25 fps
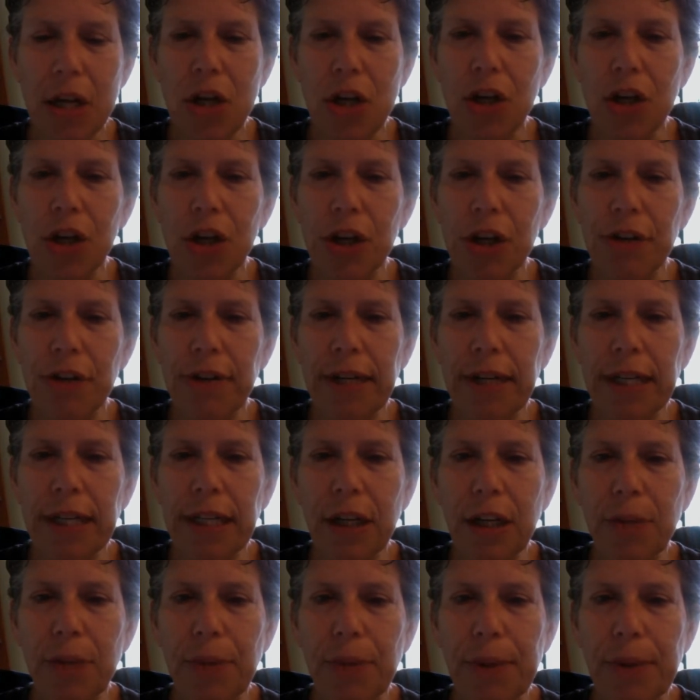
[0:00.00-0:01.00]
you're going to read a
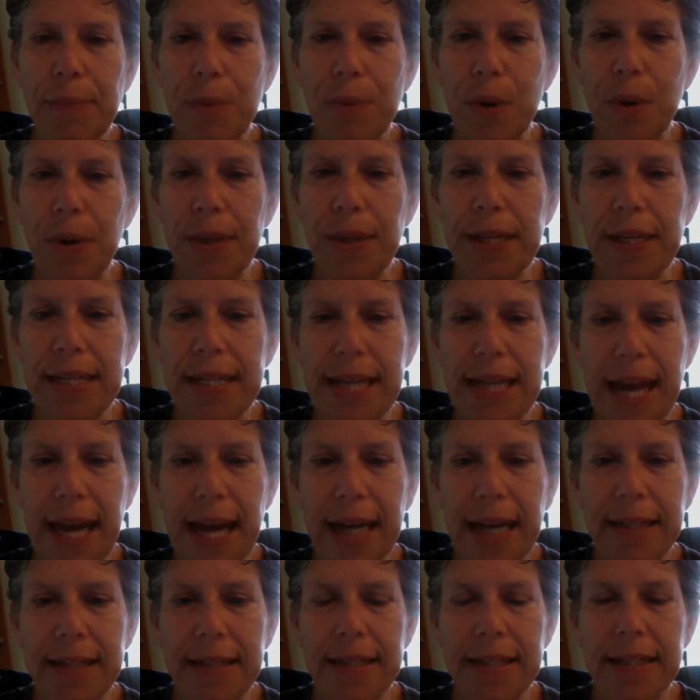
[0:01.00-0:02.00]
little bit more in the
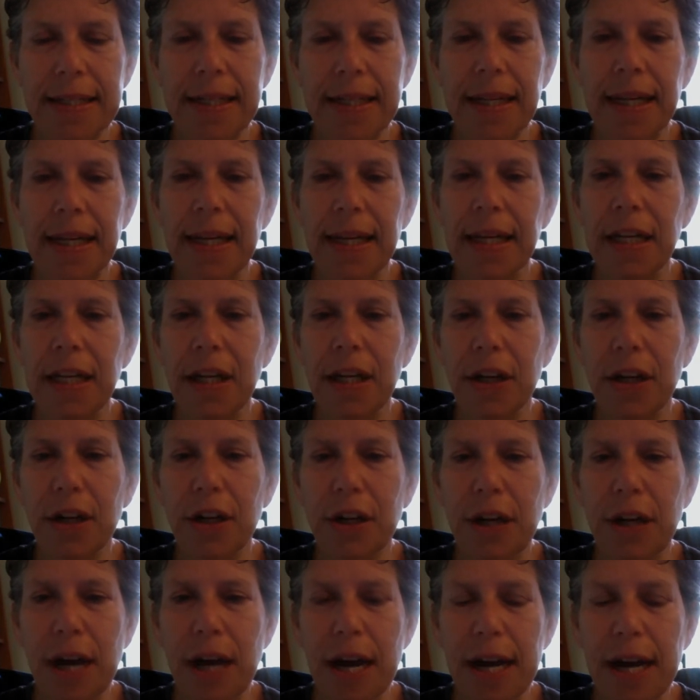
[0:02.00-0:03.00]
text
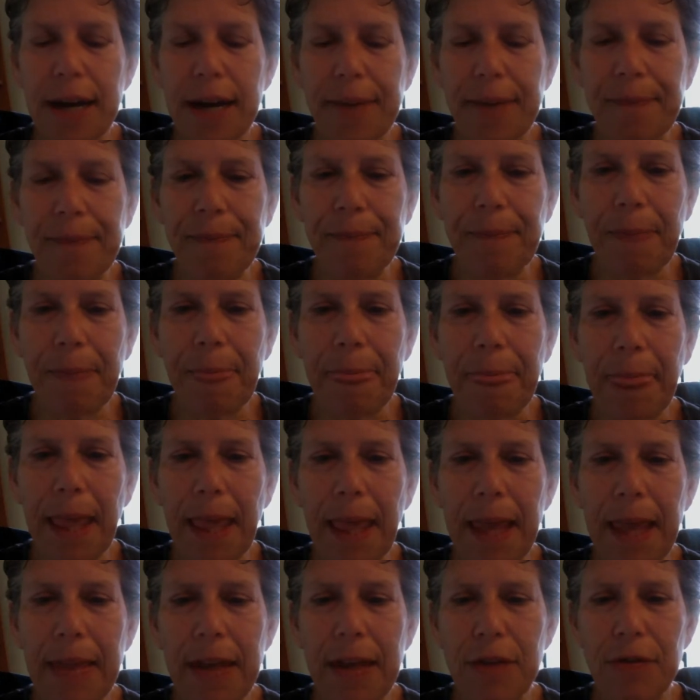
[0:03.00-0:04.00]
here, and
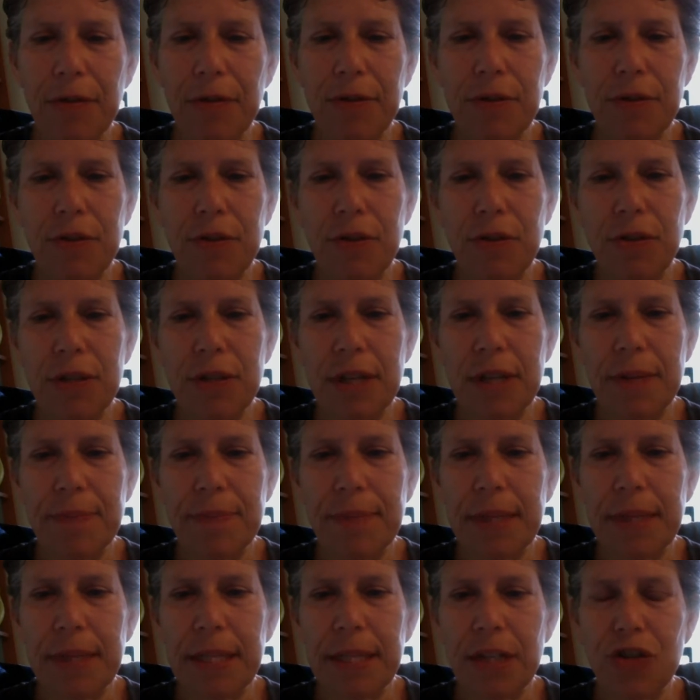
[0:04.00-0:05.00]
then do
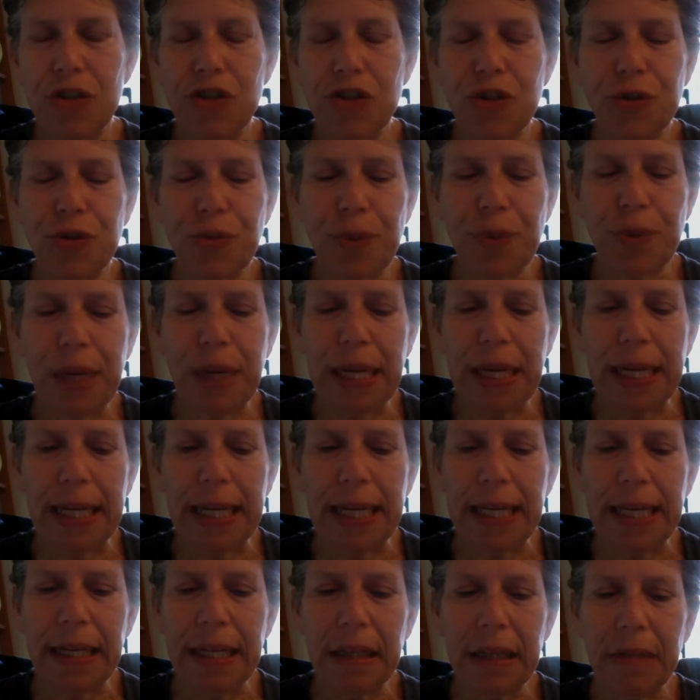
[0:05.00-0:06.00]
some additional
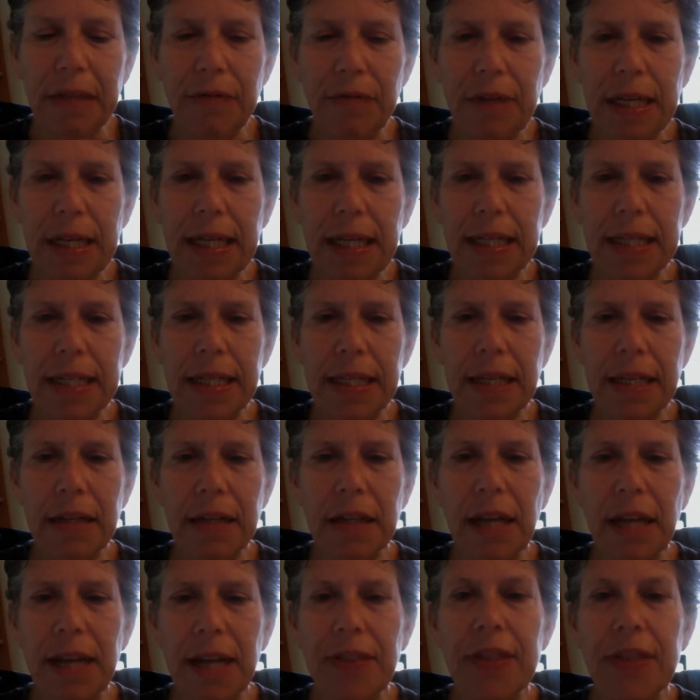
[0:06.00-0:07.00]
reading. Reading's a little
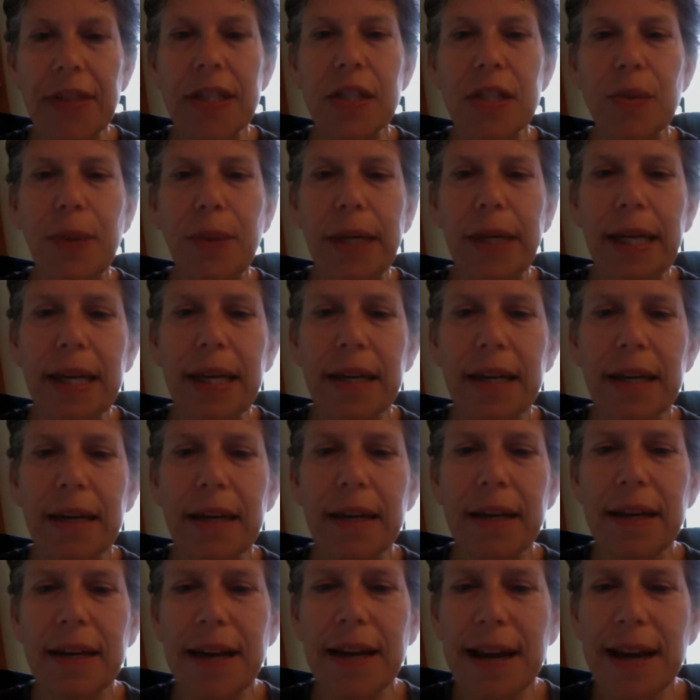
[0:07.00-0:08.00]
light this week,
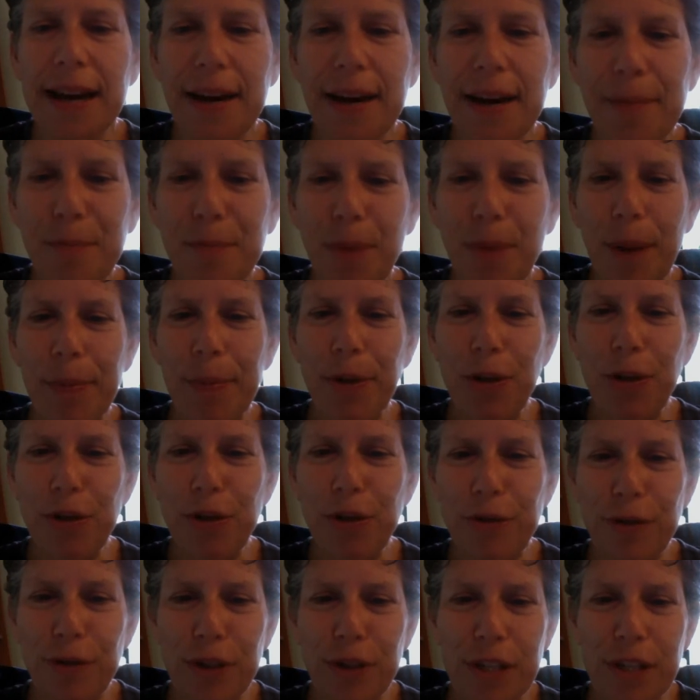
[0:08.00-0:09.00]
prepping you
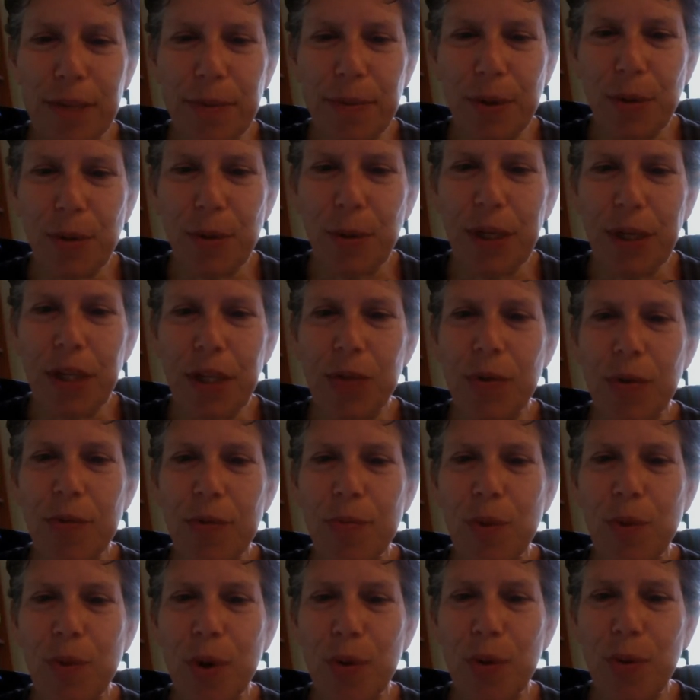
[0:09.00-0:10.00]
for some of the weeks with
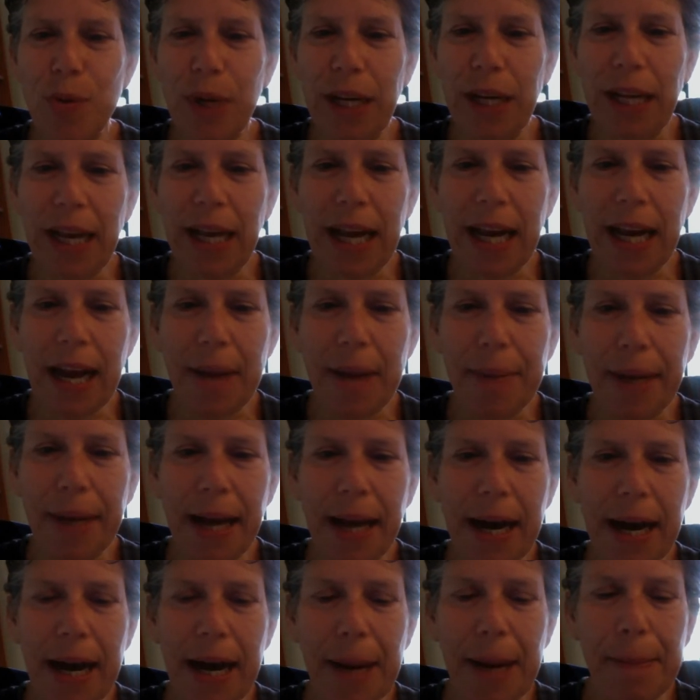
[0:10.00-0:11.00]
more reading coming
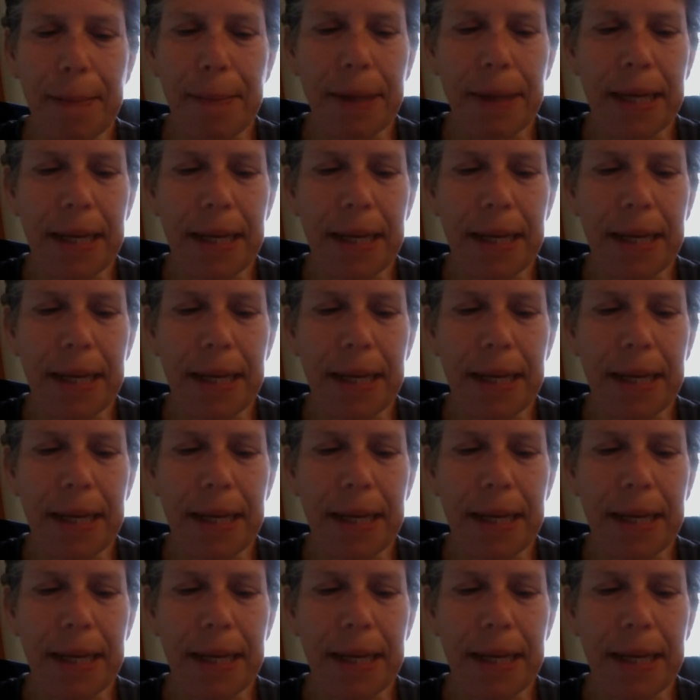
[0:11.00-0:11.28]
up.